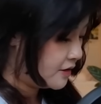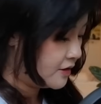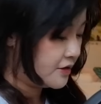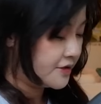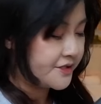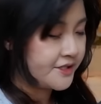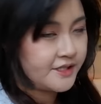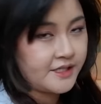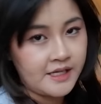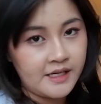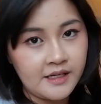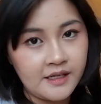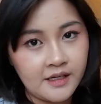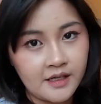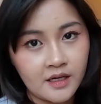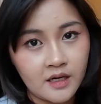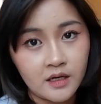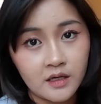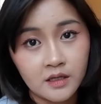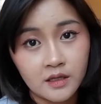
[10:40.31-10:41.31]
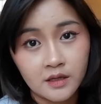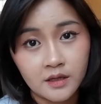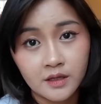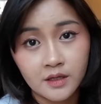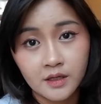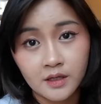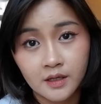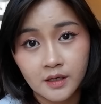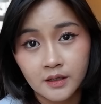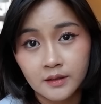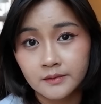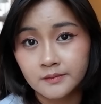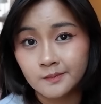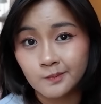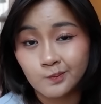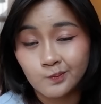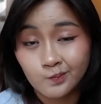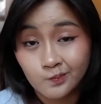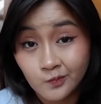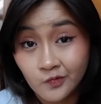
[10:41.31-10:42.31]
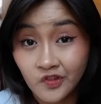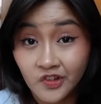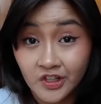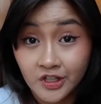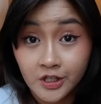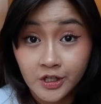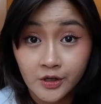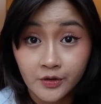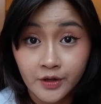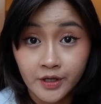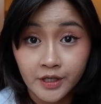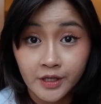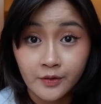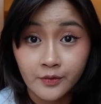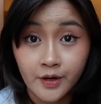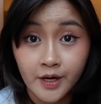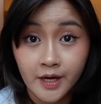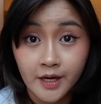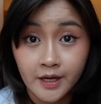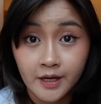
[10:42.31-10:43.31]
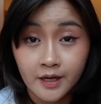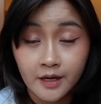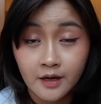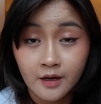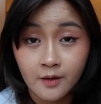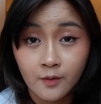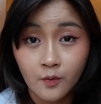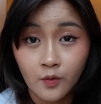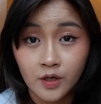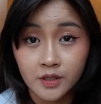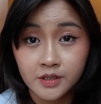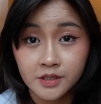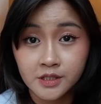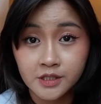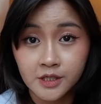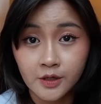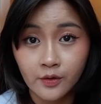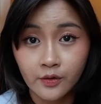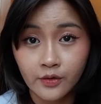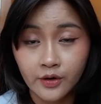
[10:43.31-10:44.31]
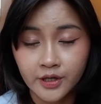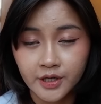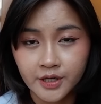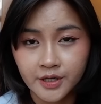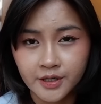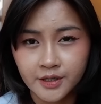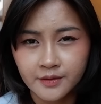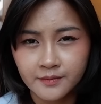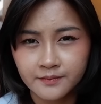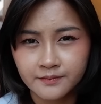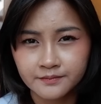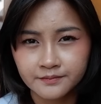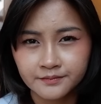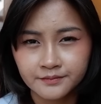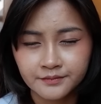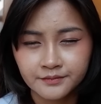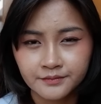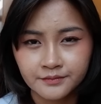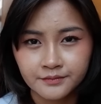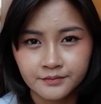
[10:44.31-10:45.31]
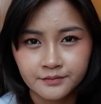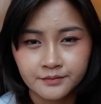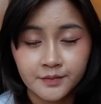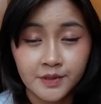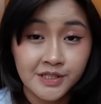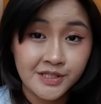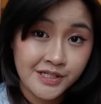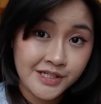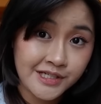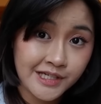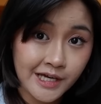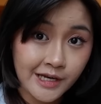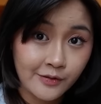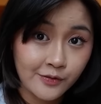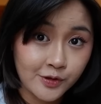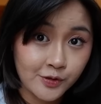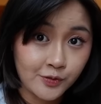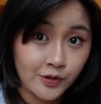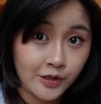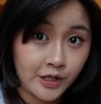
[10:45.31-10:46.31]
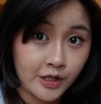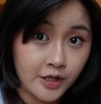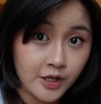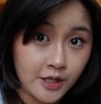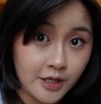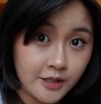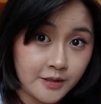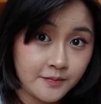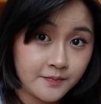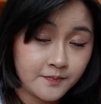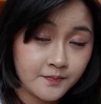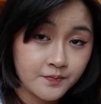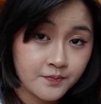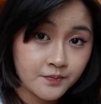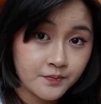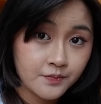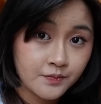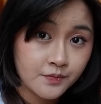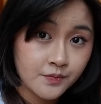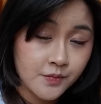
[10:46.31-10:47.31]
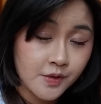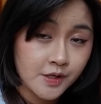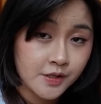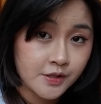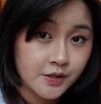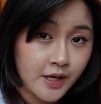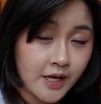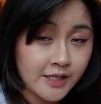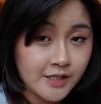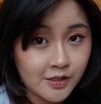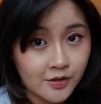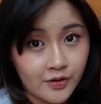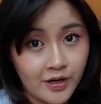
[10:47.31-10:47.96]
you'll see in the video anyway what she ordered. But she said it was really good. So that's